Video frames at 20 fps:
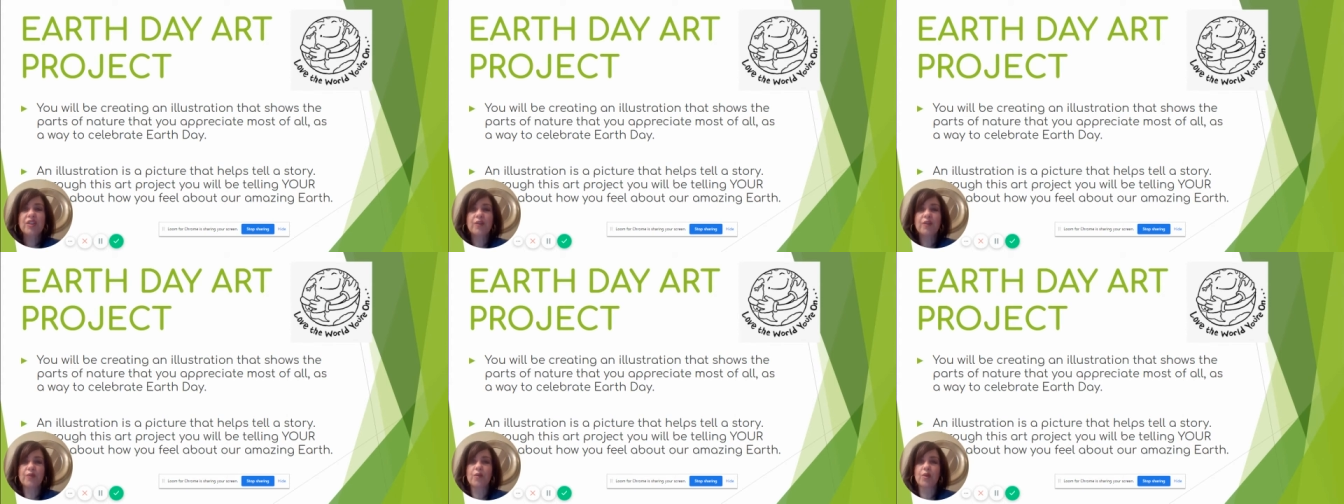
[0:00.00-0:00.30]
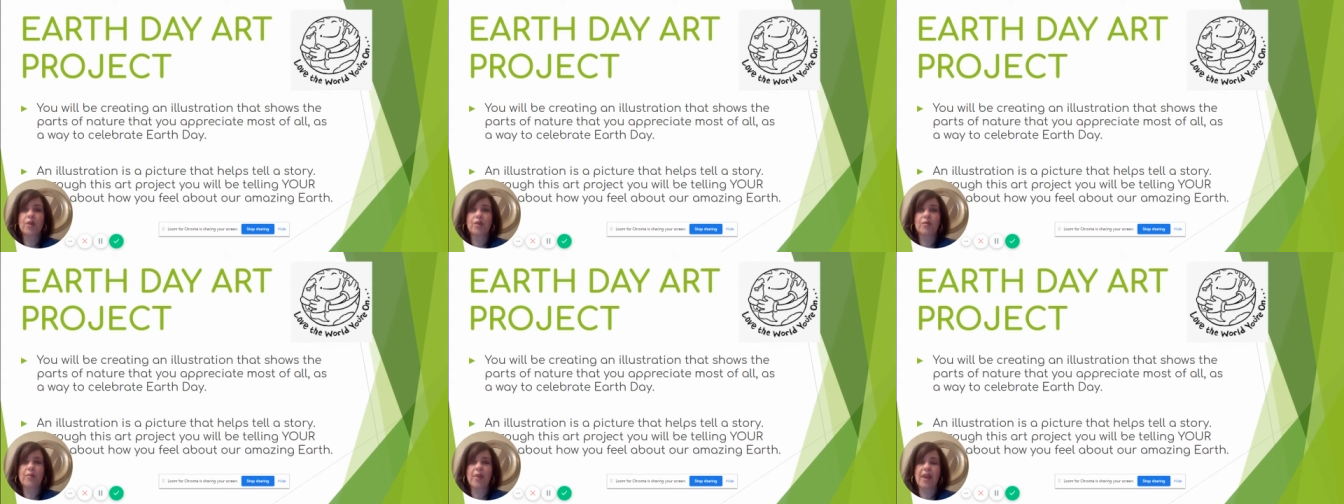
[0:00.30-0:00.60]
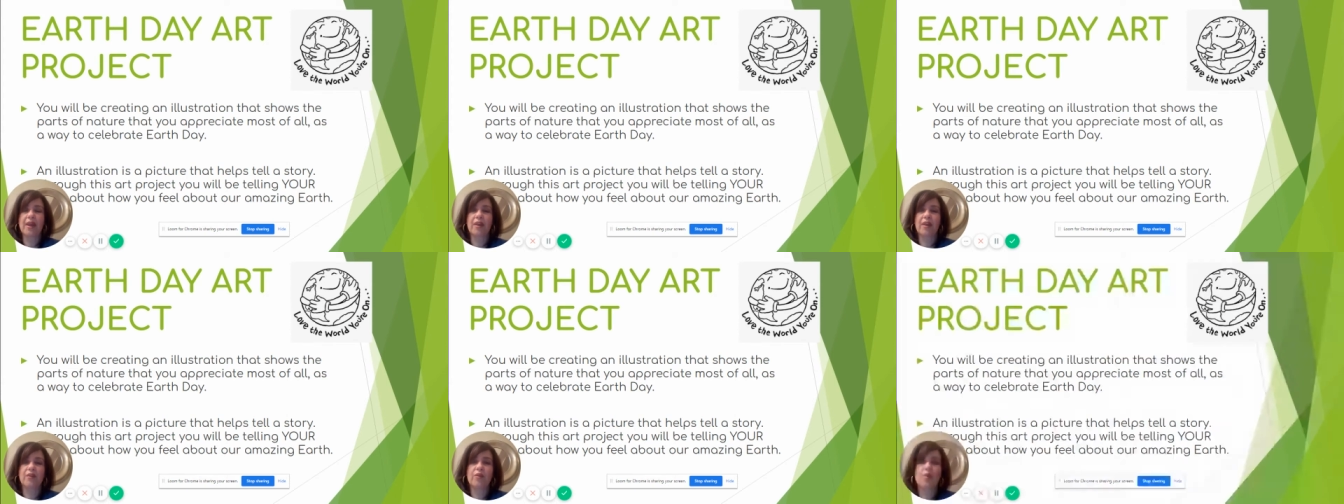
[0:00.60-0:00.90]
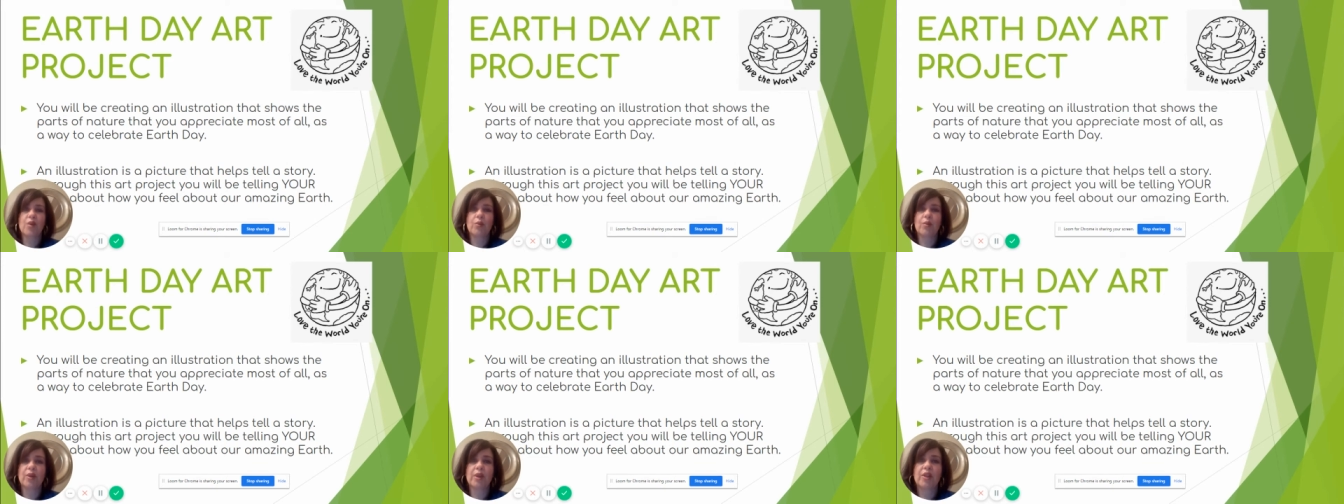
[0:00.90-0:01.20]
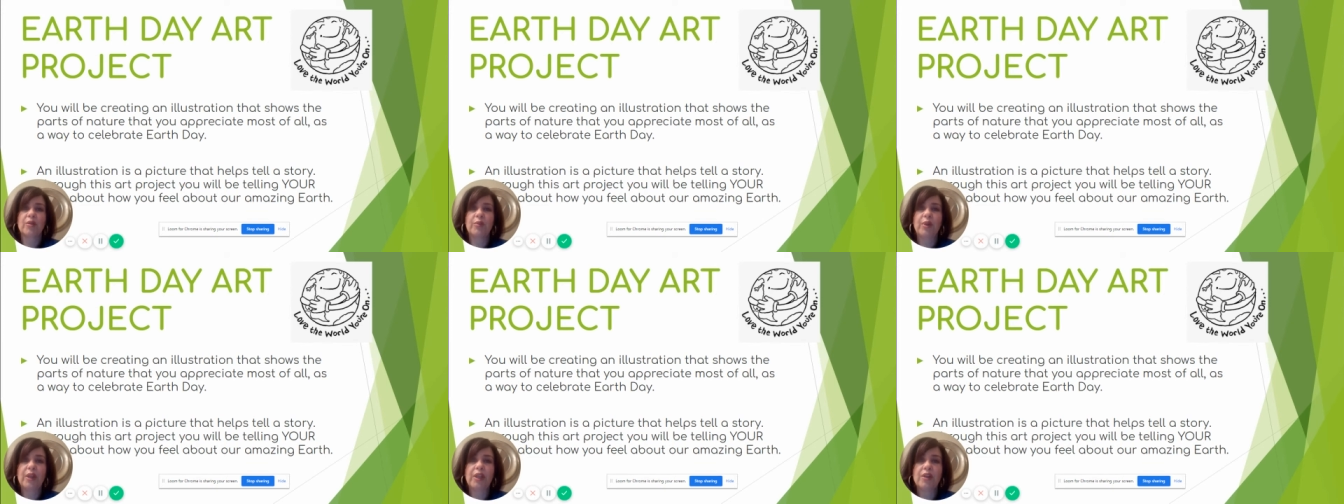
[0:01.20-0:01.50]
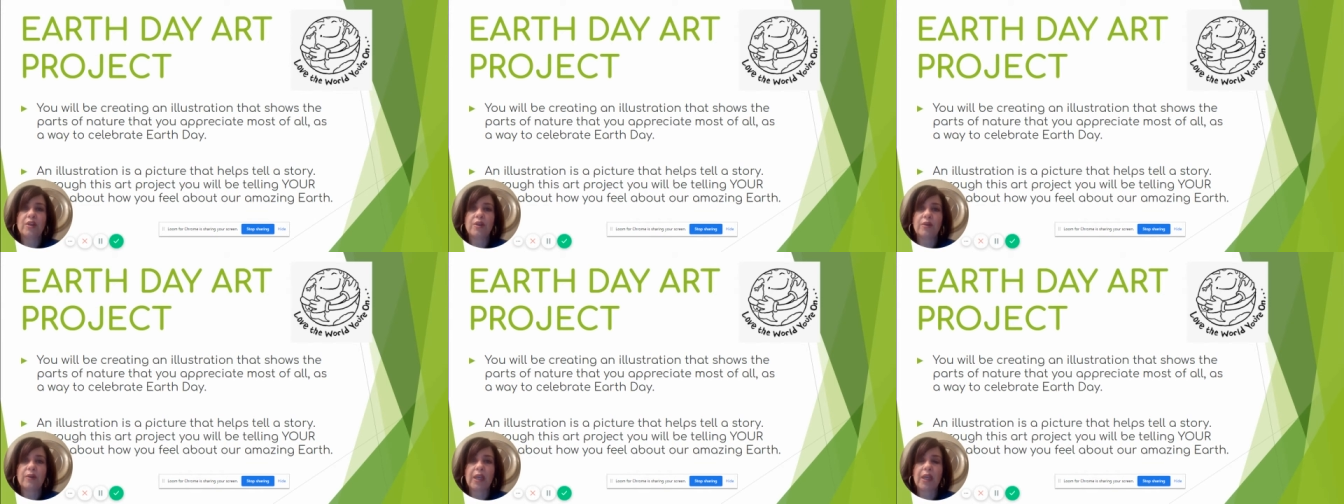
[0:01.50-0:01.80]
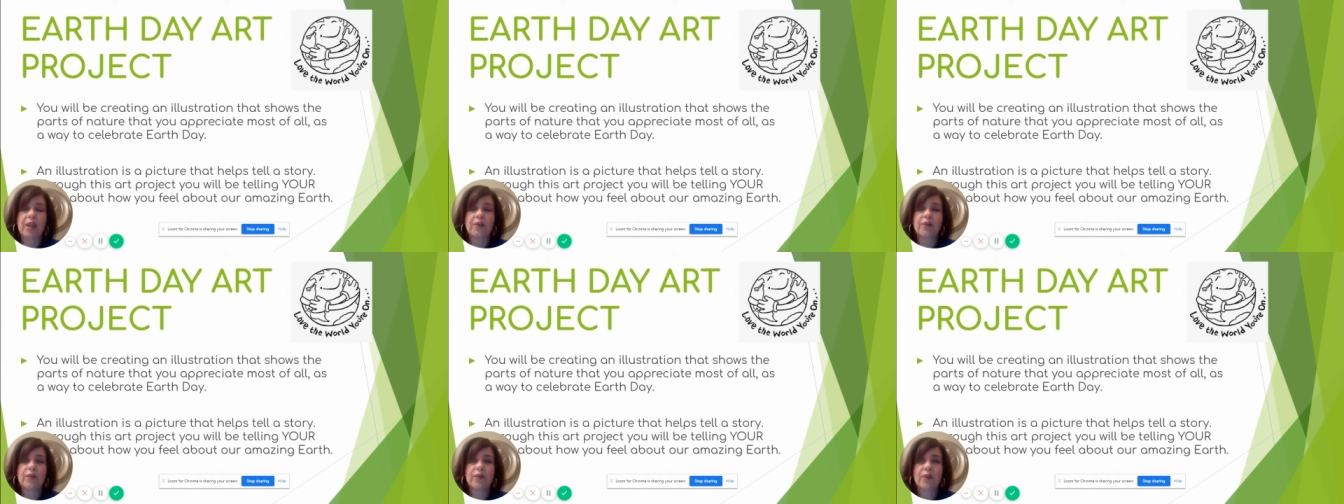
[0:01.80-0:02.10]
the format of what we're going to be
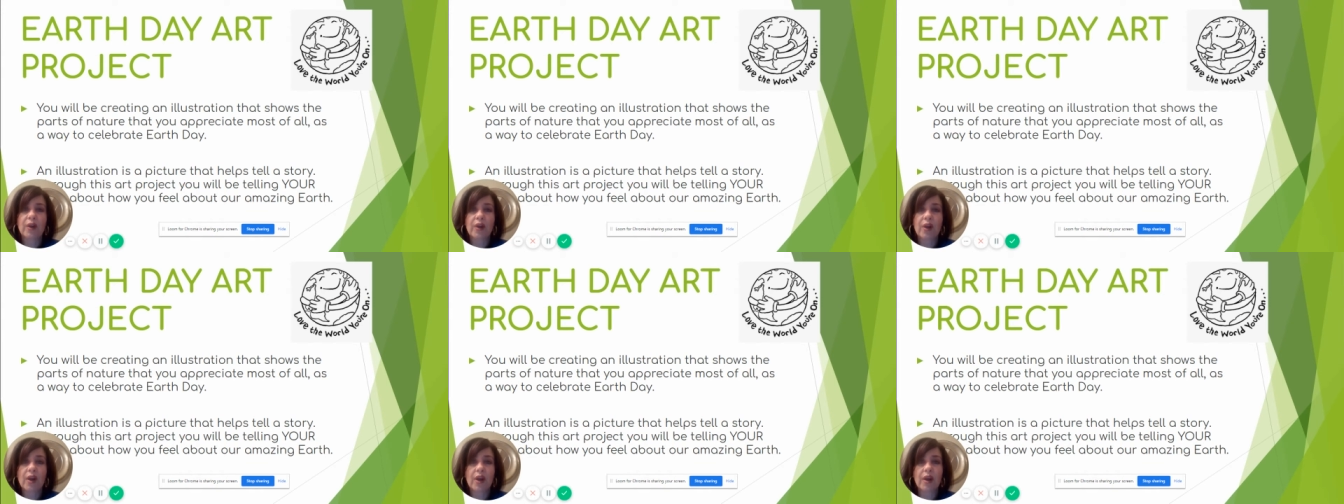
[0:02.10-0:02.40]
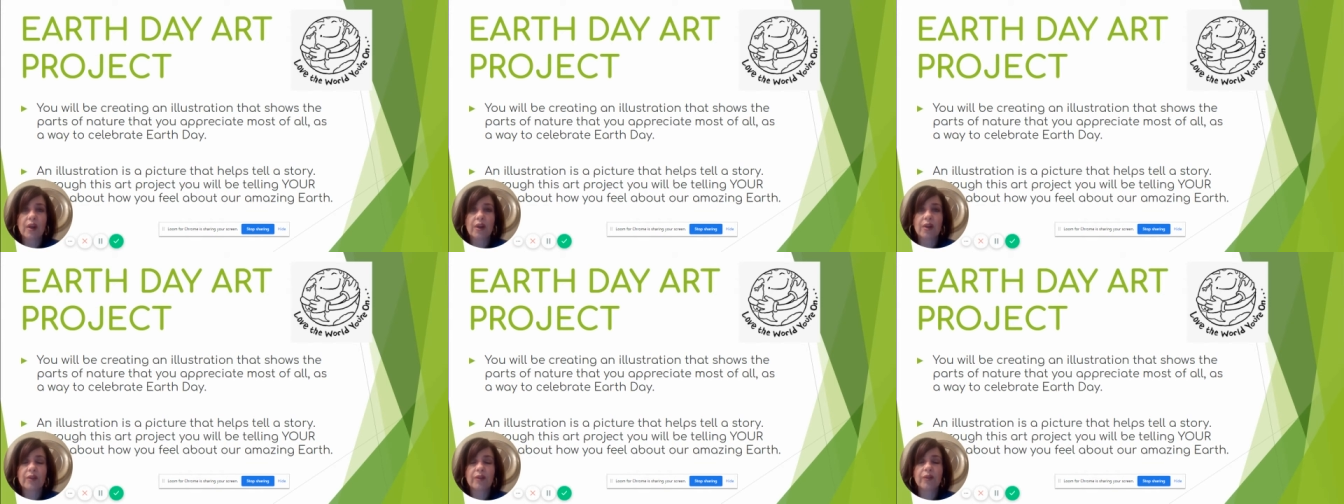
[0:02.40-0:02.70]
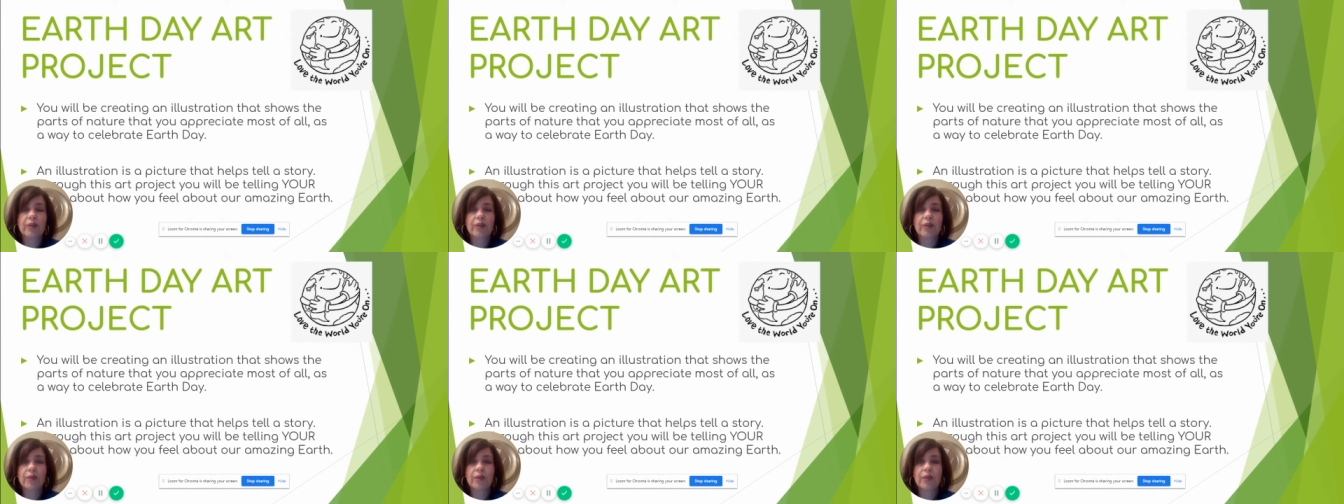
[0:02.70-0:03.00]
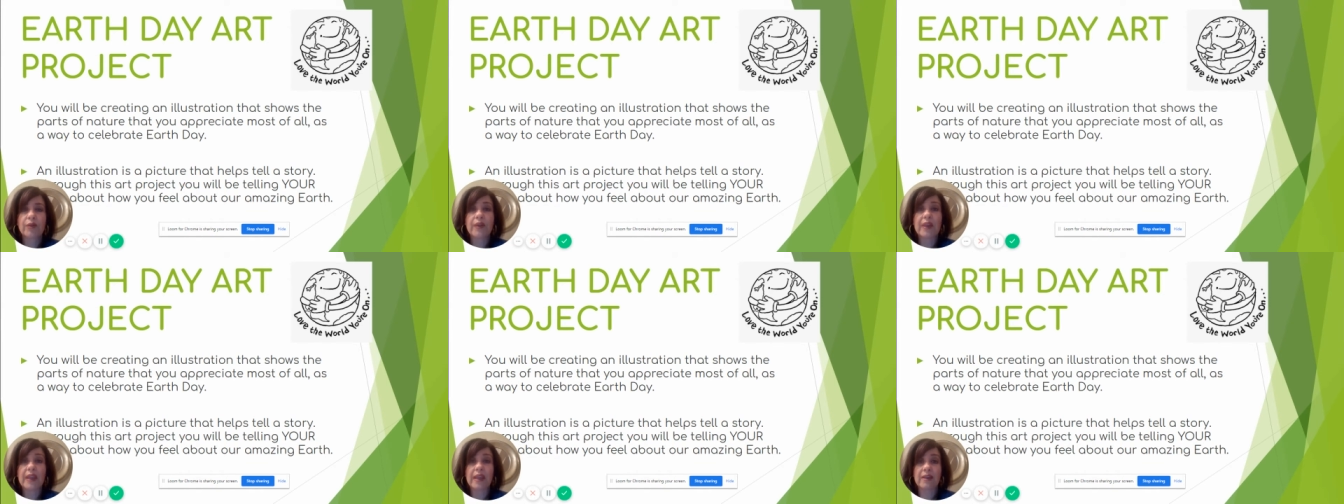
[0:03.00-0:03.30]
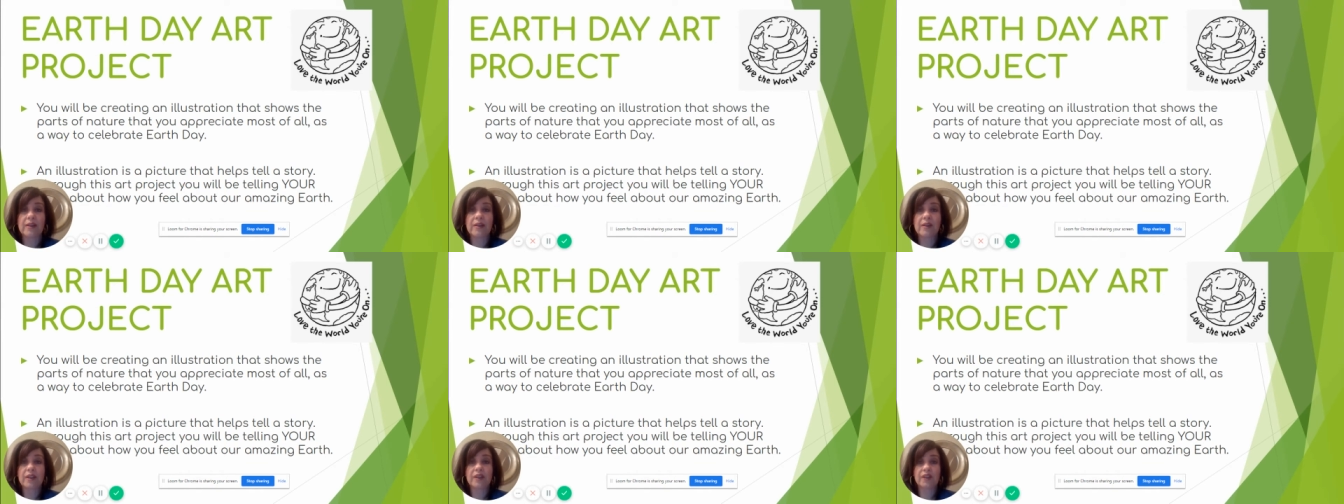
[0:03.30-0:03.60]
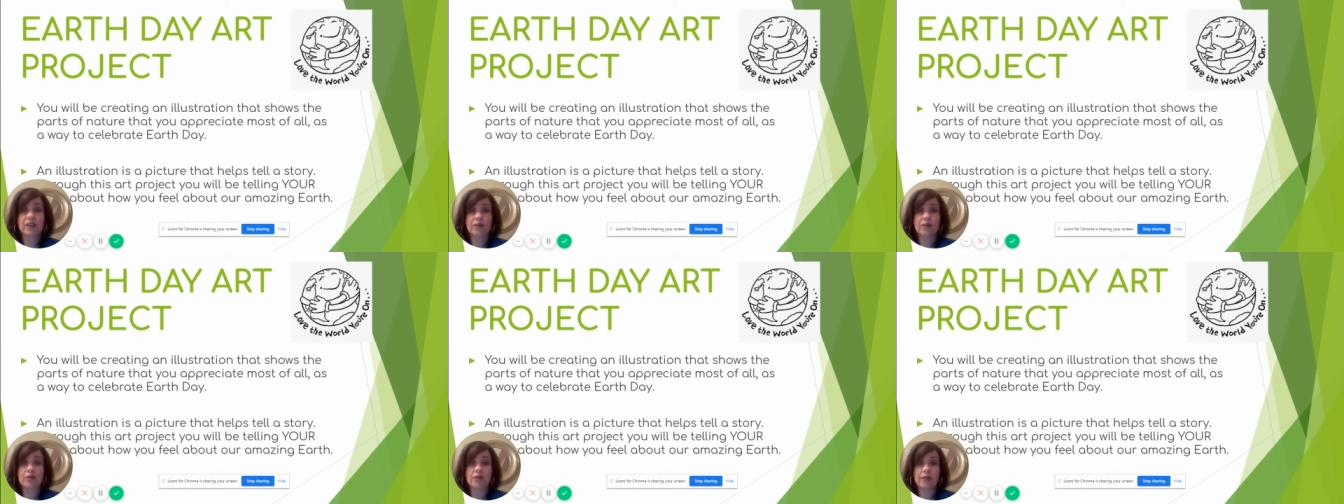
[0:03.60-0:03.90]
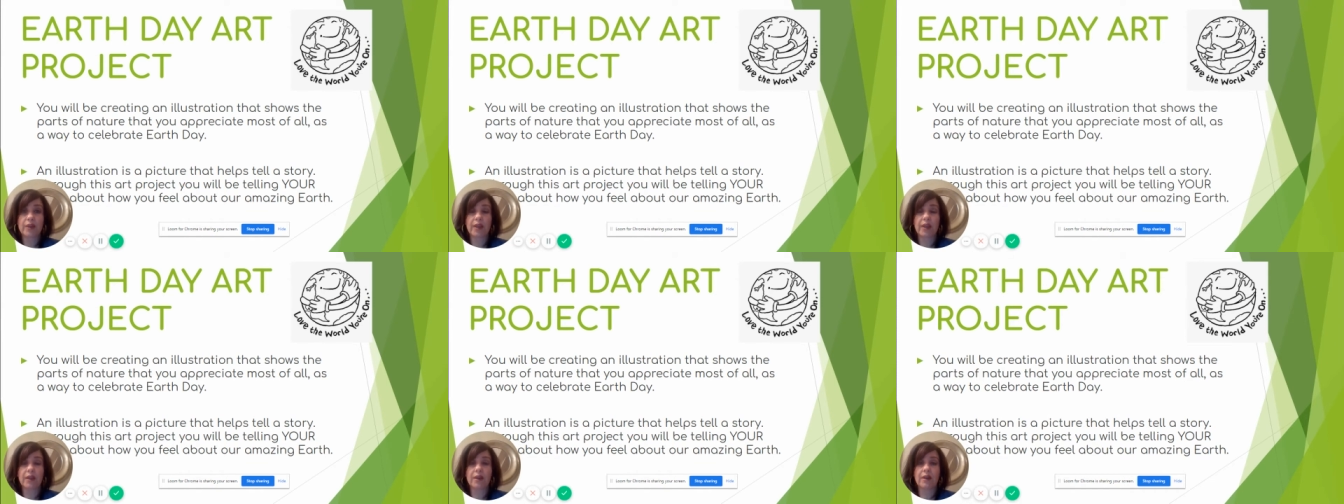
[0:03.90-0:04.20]
doing for art through the end of the
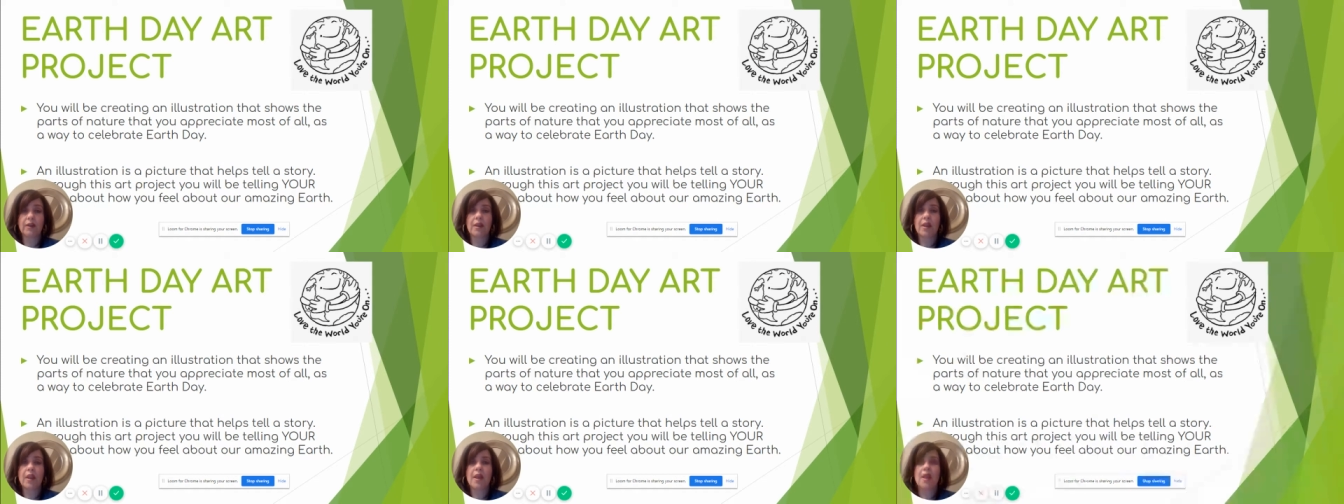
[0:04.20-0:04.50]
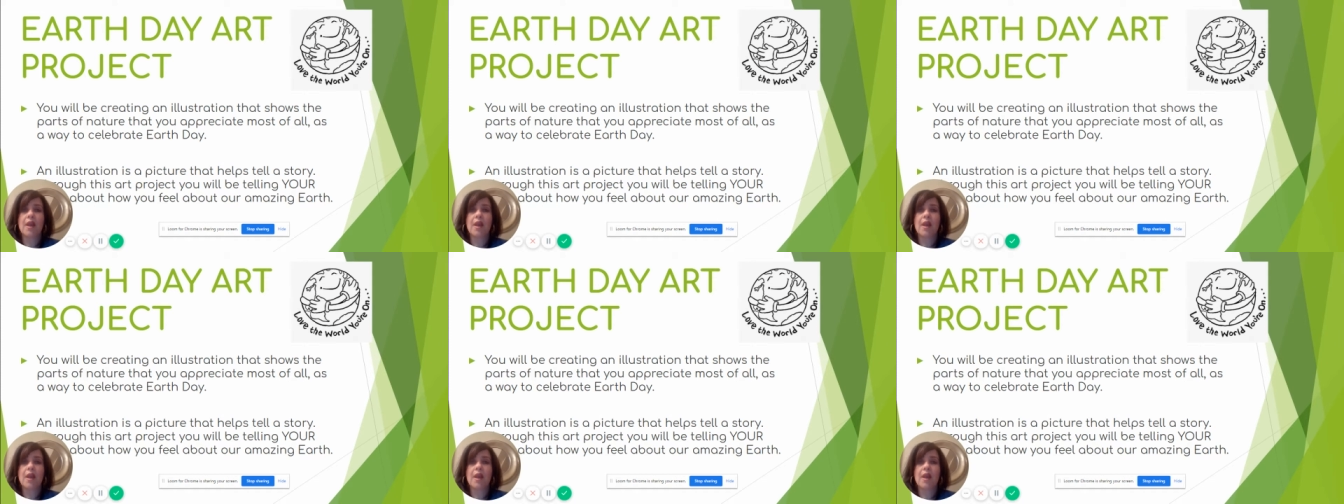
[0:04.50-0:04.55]
school year.